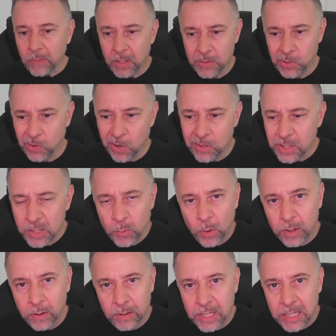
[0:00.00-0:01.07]
So cards that you
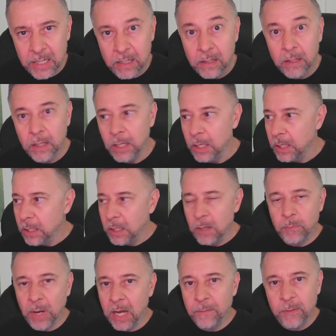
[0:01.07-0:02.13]
want or need, you
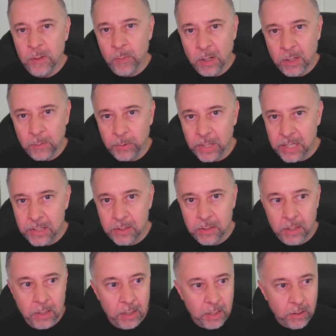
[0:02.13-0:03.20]
buy from the
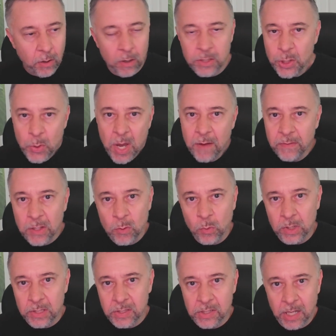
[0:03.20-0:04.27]
marketplace. Cards that you have that you
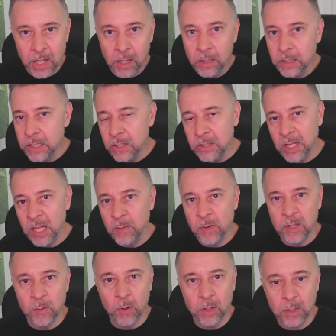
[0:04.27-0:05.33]
want to sell, you sell them on
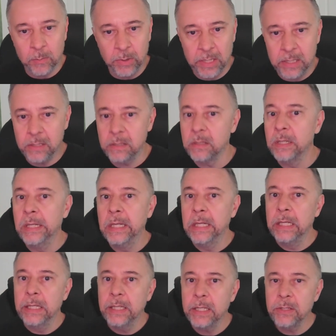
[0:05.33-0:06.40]
the marketplace.
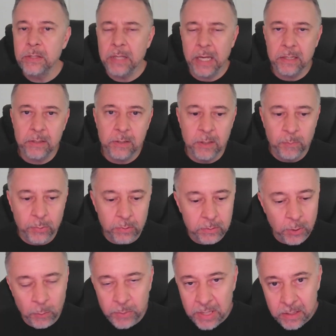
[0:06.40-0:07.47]
It's that simple.
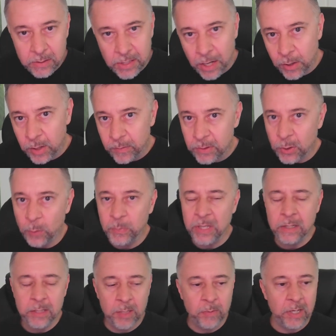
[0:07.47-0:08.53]
Don't be scared of it. Don't be
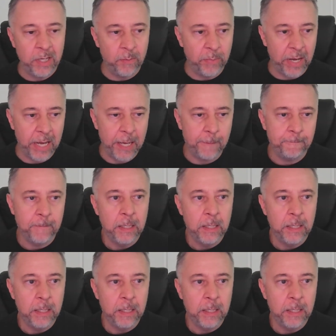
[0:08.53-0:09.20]
intimidated by it.